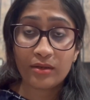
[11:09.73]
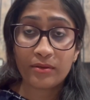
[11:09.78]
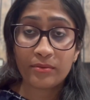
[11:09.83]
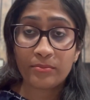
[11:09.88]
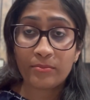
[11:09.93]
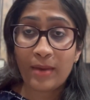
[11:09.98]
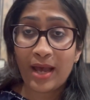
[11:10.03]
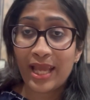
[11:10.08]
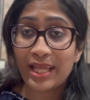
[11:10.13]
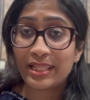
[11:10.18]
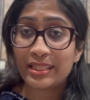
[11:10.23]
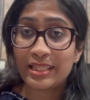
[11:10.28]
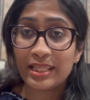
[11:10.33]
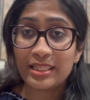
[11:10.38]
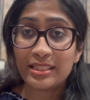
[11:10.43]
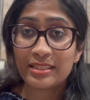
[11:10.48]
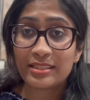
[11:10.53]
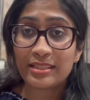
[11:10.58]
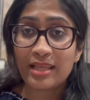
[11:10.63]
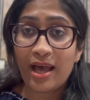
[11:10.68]
by
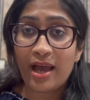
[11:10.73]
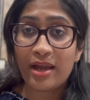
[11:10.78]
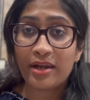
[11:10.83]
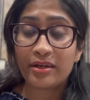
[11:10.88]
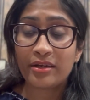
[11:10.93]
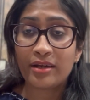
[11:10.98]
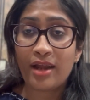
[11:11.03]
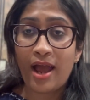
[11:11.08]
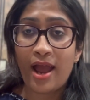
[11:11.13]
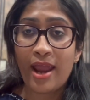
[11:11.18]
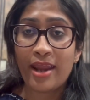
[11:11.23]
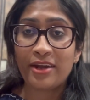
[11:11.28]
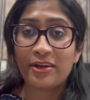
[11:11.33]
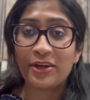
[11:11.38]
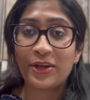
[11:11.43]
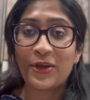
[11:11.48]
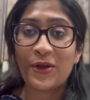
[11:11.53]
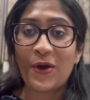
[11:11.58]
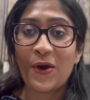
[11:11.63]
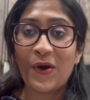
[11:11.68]
this, I
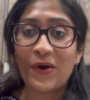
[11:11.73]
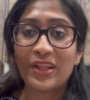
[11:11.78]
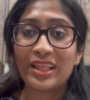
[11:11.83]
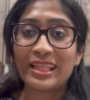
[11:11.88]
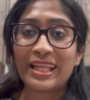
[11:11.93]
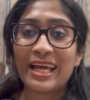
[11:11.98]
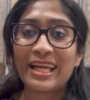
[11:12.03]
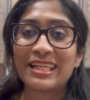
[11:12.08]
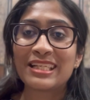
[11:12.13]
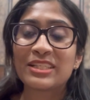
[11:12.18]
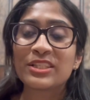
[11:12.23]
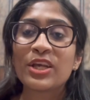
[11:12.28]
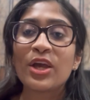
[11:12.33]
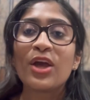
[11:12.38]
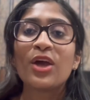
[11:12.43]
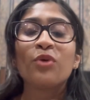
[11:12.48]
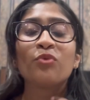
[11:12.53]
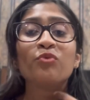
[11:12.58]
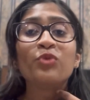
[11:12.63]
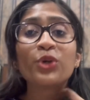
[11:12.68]
recall that
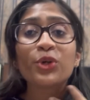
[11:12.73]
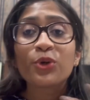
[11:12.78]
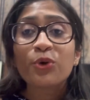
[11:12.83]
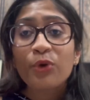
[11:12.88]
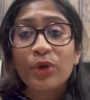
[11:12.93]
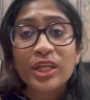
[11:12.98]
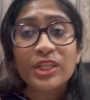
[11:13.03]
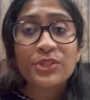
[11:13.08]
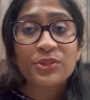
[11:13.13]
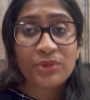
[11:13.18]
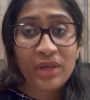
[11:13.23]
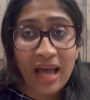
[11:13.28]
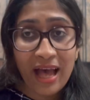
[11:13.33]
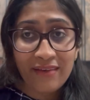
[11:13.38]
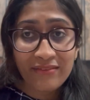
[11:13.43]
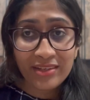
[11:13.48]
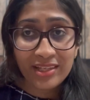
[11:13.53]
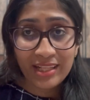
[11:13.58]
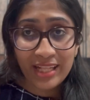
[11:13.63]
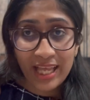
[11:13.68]
we are going to
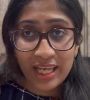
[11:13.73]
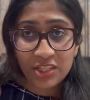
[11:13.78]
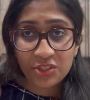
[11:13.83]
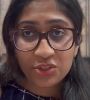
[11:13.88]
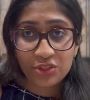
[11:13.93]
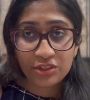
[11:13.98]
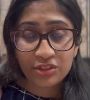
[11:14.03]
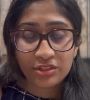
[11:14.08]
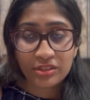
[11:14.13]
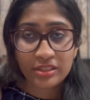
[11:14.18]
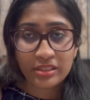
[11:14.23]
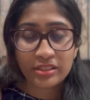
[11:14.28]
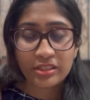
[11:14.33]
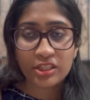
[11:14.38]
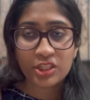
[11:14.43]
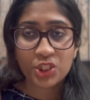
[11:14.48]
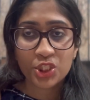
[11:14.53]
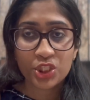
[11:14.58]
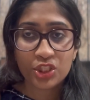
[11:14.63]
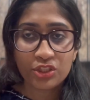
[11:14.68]
have elections
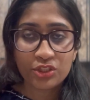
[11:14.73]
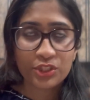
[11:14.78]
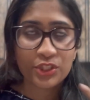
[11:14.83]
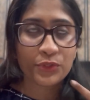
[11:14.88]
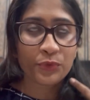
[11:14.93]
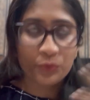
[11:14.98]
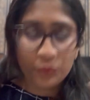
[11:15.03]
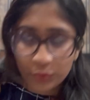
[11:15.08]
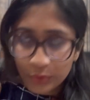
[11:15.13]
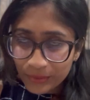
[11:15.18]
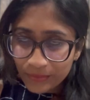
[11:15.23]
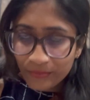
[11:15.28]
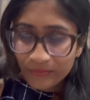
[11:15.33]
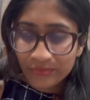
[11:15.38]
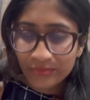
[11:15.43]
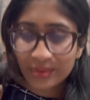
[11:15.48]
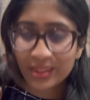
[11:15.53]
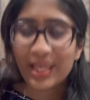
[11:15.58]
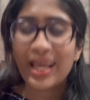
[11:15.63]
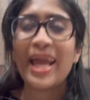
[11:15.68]
soon,
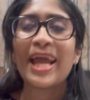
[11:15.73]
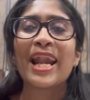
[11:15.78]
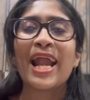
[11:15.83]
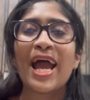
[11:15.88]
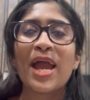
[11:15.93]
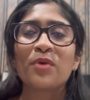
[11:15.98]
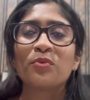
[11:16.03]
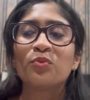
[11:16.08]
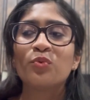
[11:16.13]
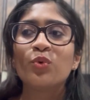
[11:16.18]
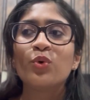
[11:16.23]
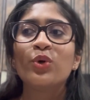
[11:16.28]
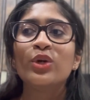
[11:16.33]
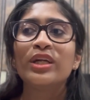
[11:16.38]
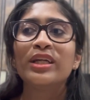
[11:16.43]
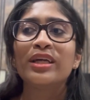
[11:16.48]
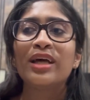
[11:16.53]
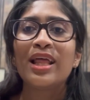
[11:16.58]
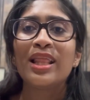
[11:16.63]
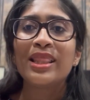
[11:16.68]
and I
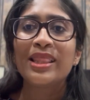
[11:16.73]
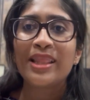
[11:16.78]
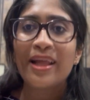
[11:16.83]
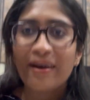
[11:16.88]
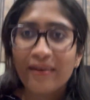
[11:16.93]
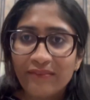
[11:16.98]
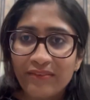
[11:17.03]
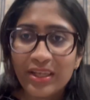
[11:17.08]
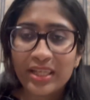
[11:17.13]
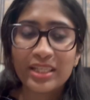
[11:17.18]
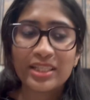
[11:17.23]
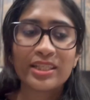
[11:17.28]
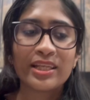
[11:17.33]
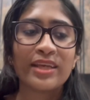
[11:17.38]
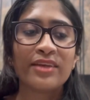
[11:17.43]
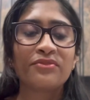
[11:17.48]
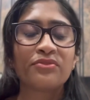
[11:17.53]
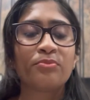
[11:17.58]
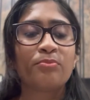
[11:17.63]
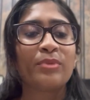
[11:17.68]
would love it
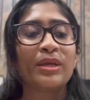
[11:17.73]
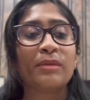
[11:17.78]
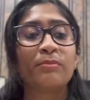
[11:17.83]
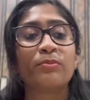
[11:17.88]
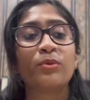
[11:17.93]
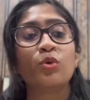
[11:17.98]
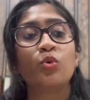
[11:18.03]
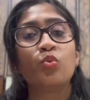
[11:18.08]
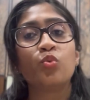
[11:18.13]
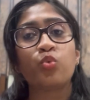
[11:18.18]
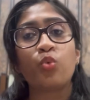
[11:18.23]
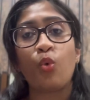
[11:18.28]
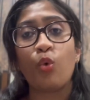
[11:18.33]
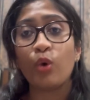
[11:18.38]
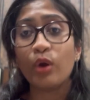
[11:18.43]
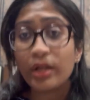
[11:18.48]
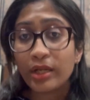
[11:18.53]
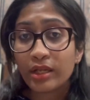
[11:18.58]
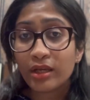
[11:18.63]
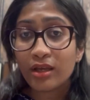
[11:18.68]
if people
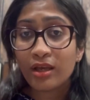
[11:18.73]
vote